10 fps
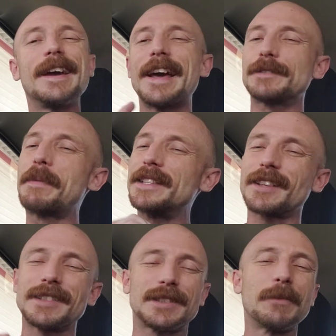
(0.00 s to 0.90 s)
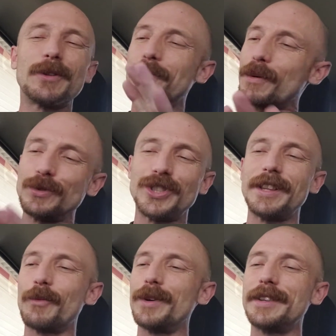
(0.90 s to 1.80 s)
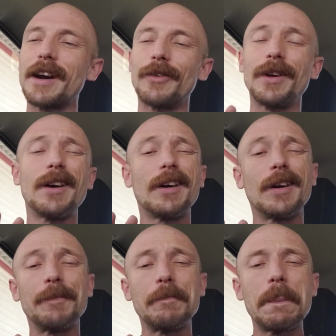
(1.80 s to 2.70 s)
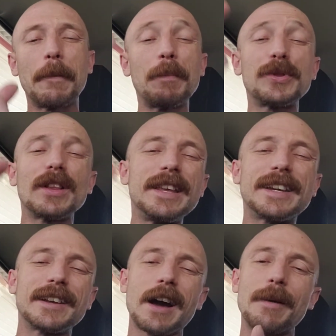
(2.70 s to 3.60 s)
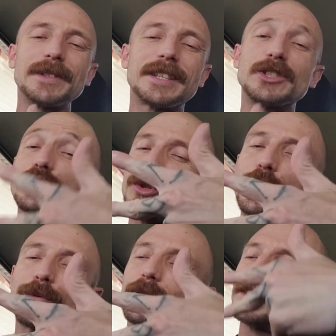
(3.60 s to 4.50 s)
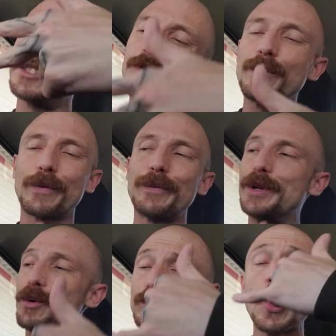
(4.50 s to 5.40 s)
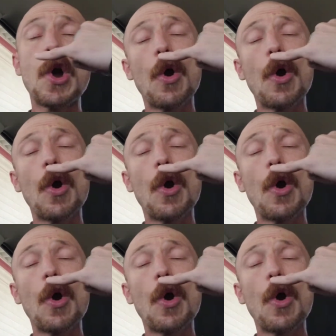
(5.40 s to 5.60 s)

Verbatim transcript: That's based on some other bullshit that went down. Um, I'm going to put the link in the comment section. Two different links, two different videos.